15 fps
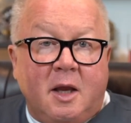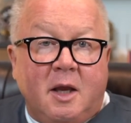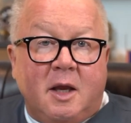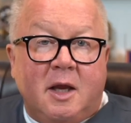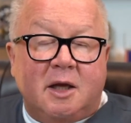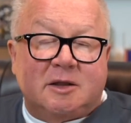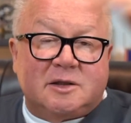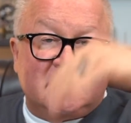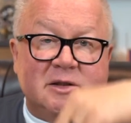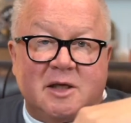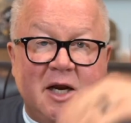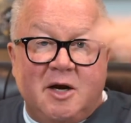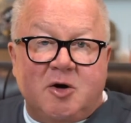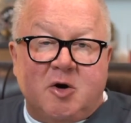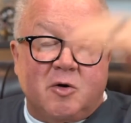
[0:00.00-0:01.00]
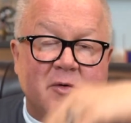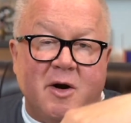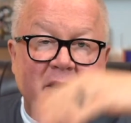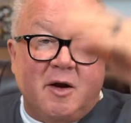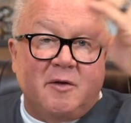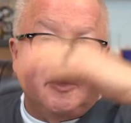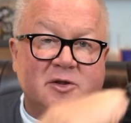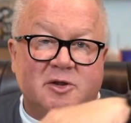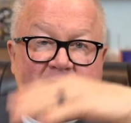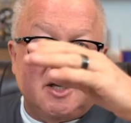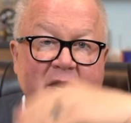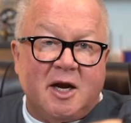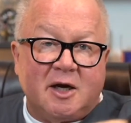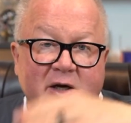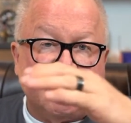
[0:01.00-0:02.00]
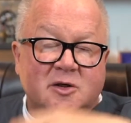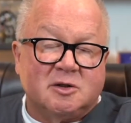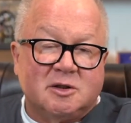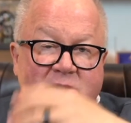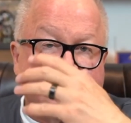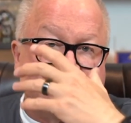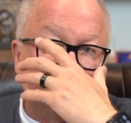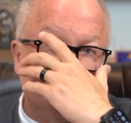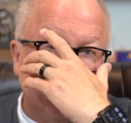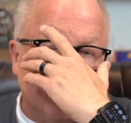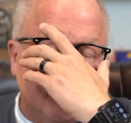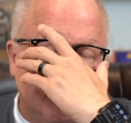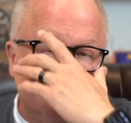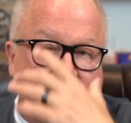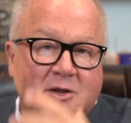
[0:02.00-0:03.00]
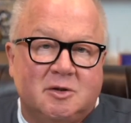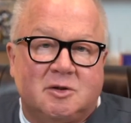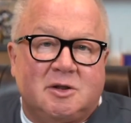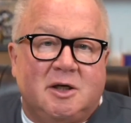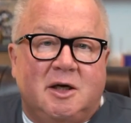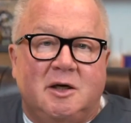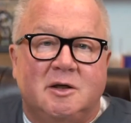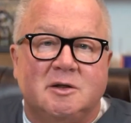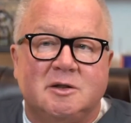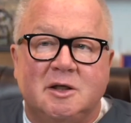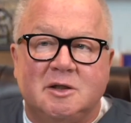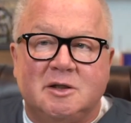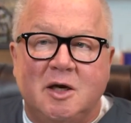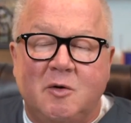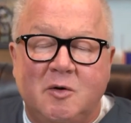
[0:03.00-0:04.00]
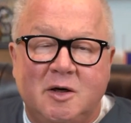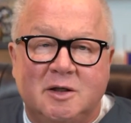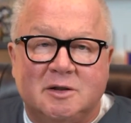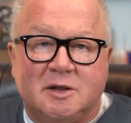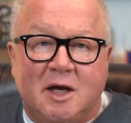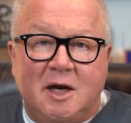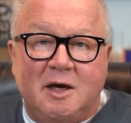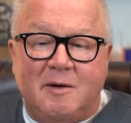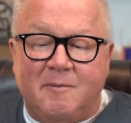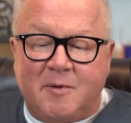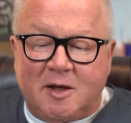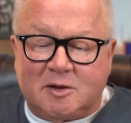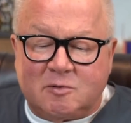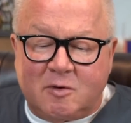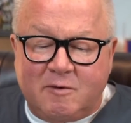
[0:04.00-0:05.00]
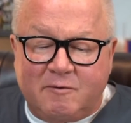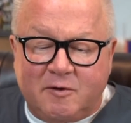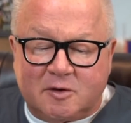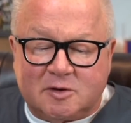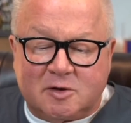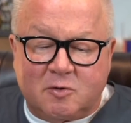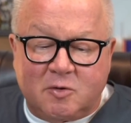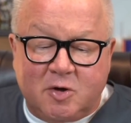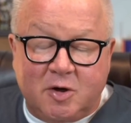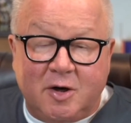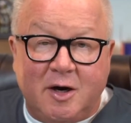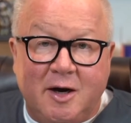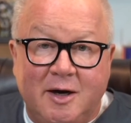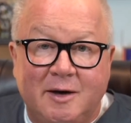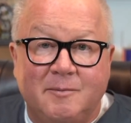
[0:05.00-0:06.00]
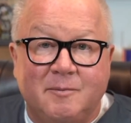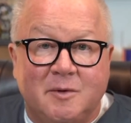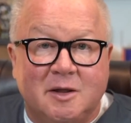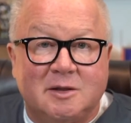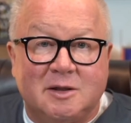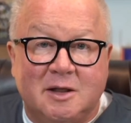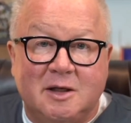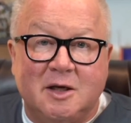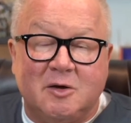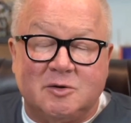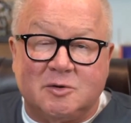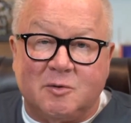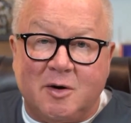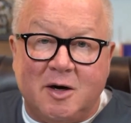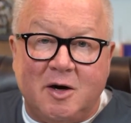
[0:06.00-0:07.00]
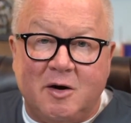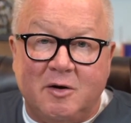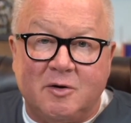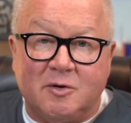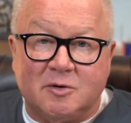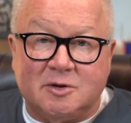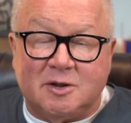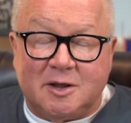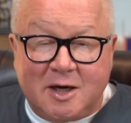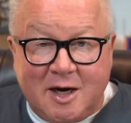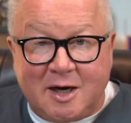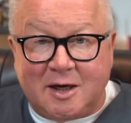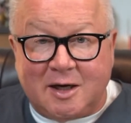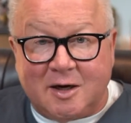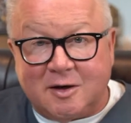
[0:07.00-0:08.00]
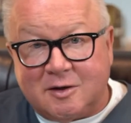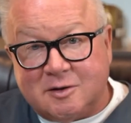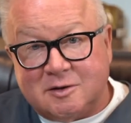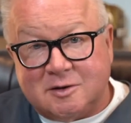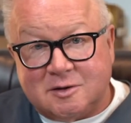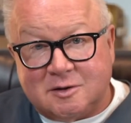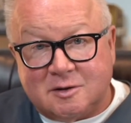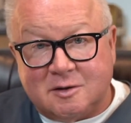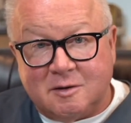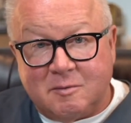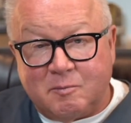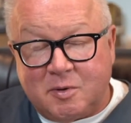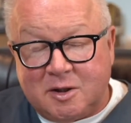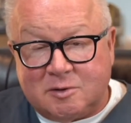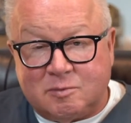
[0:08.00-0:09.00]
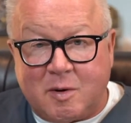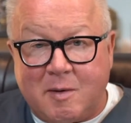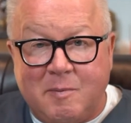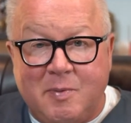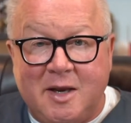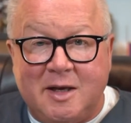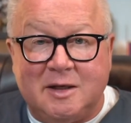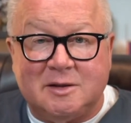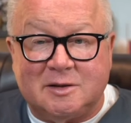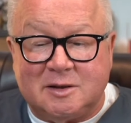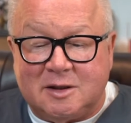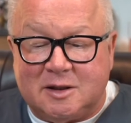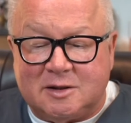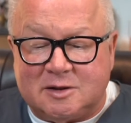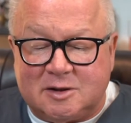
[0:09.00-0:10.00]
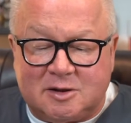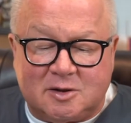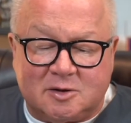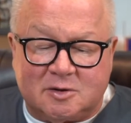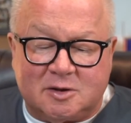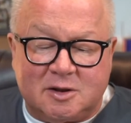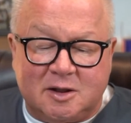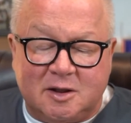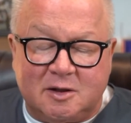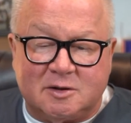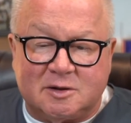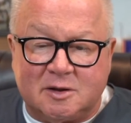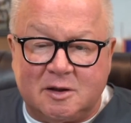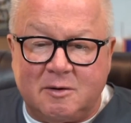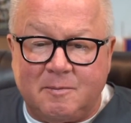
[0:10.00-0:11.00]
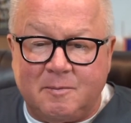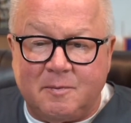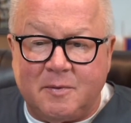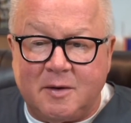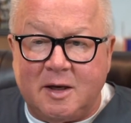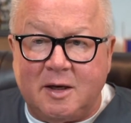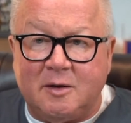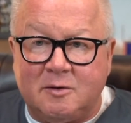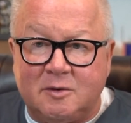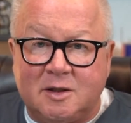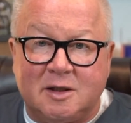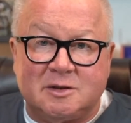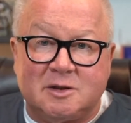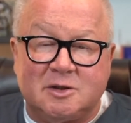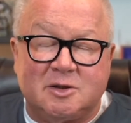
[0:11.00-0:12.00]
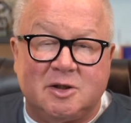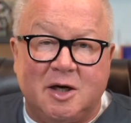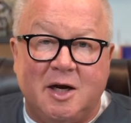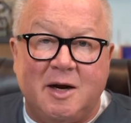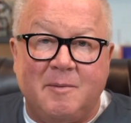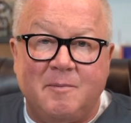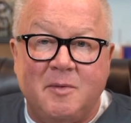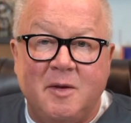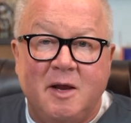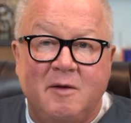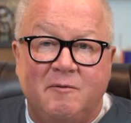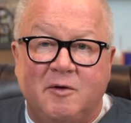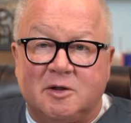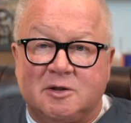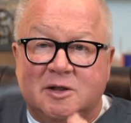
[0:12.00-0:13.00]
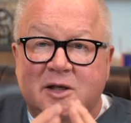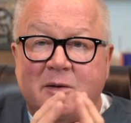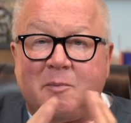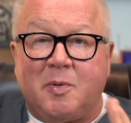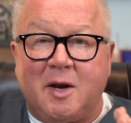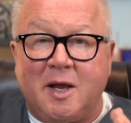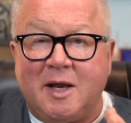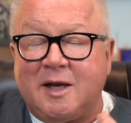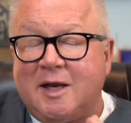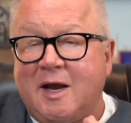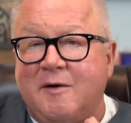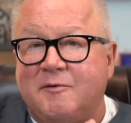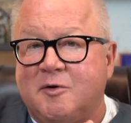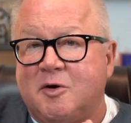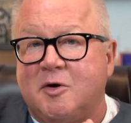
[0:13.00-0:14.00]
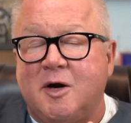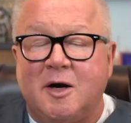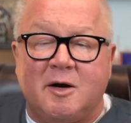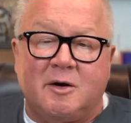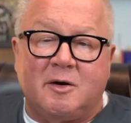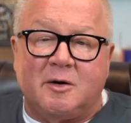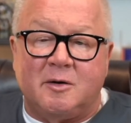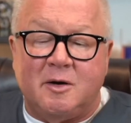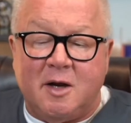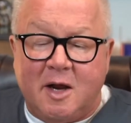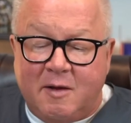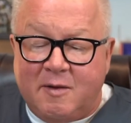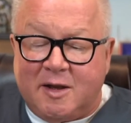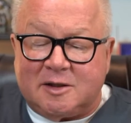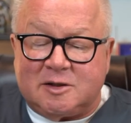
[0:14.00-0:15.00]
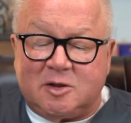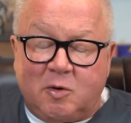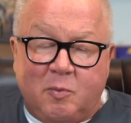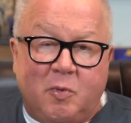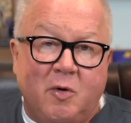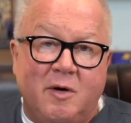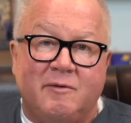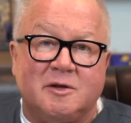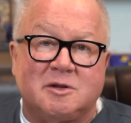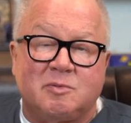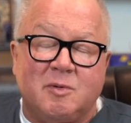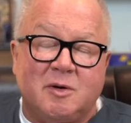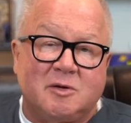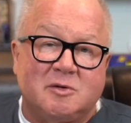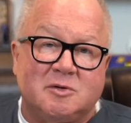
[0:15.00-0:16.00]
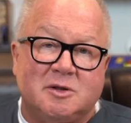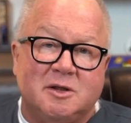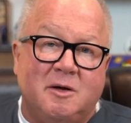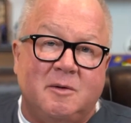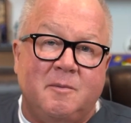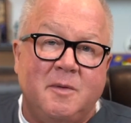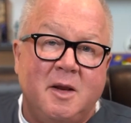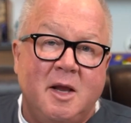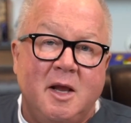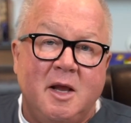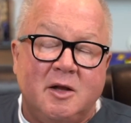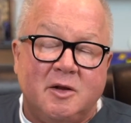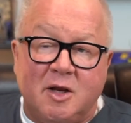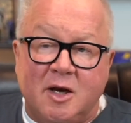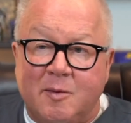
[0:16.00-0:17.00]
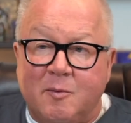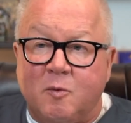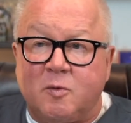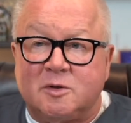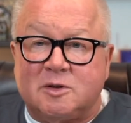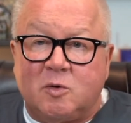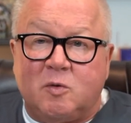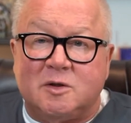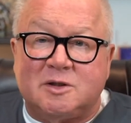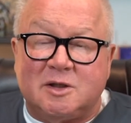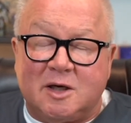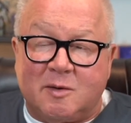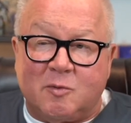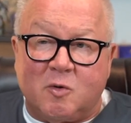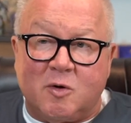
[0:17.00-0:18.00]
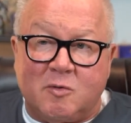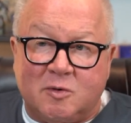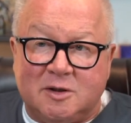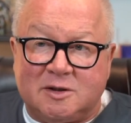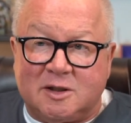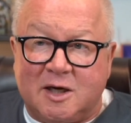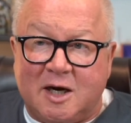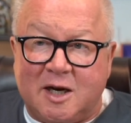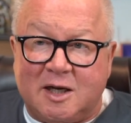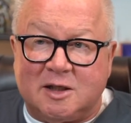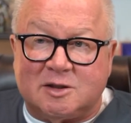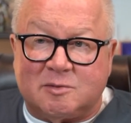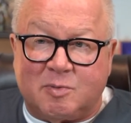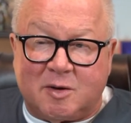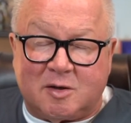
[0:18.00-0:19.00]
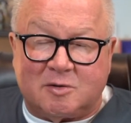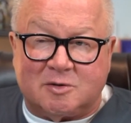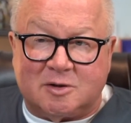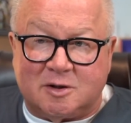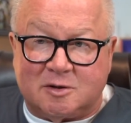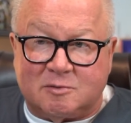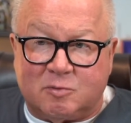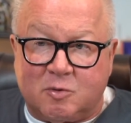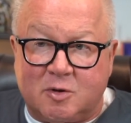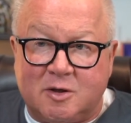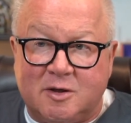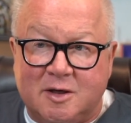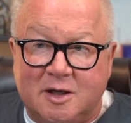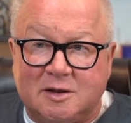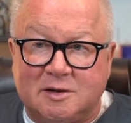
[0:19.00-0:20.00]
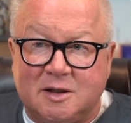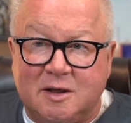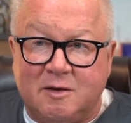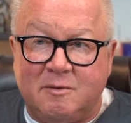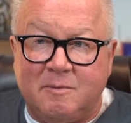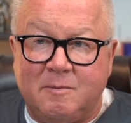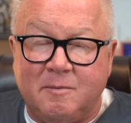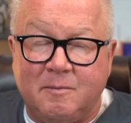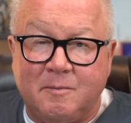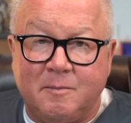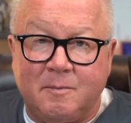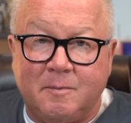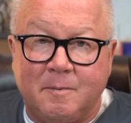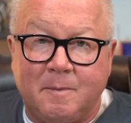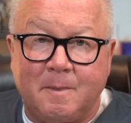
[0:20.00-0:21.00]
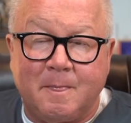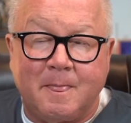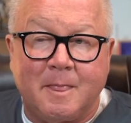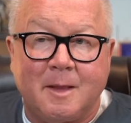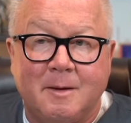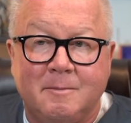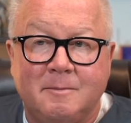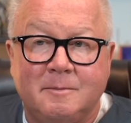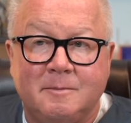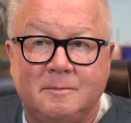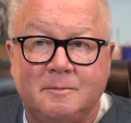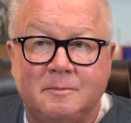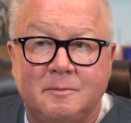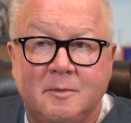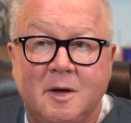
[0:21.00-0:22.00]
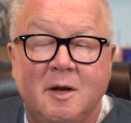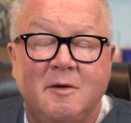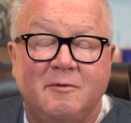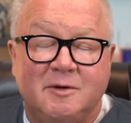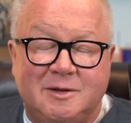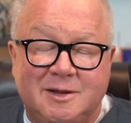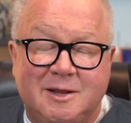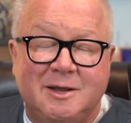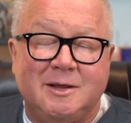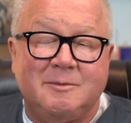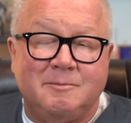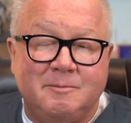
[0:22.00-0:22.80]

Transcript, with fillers: it's designed to go around all these genetic errors and still get into your cells. That's how we designed them. That's why you feel so good on it because it goes around all your genetic errors piece by piece and gets into your cells. So and does its job fills in the blank after your error. And that's the whole point of a SpectraCell. so, what's the number one reason I get SpectraCells for? Do you guys know? Fatigue. Fatigue.